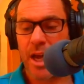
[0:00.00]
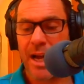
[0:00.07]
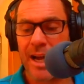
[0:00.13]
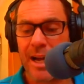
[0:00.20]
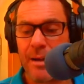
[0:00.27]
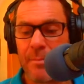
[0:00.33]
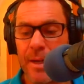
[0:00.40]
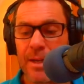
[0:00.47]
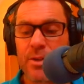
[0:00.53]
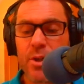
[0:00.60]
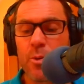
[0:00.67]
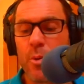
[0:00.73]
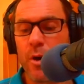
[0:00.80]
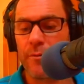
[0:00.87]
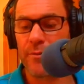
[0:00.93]
And
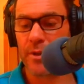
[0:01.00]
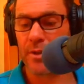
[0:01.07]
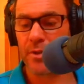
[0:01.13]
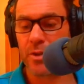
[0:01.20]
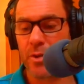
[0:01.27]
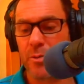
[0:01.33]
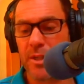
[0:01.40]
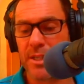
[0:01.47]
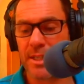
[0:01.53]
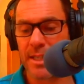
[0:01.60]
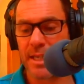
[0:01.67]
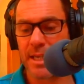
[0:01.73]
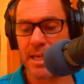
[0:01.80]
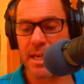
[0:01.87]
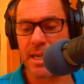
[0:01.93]
too often do we
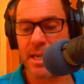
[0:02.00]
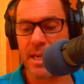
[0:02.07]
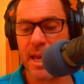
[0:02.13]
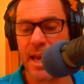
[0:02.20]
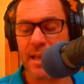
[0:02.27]
see